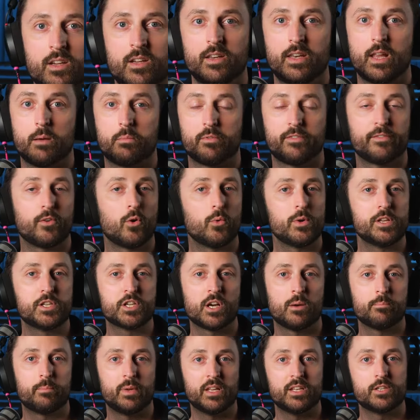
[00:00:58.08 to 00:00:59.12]
Now, before we
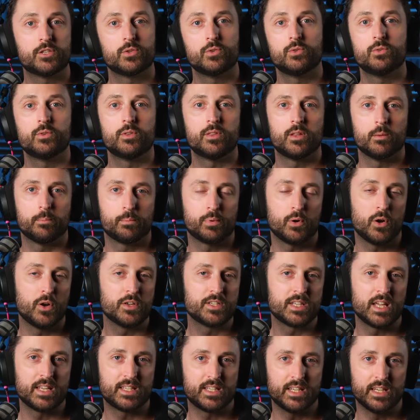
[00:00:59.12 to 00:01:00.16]
jump into the
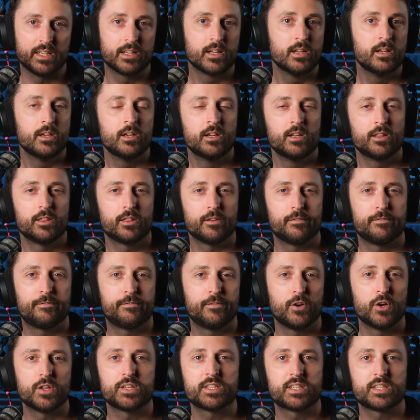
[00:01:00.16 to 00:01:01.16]
processing, the first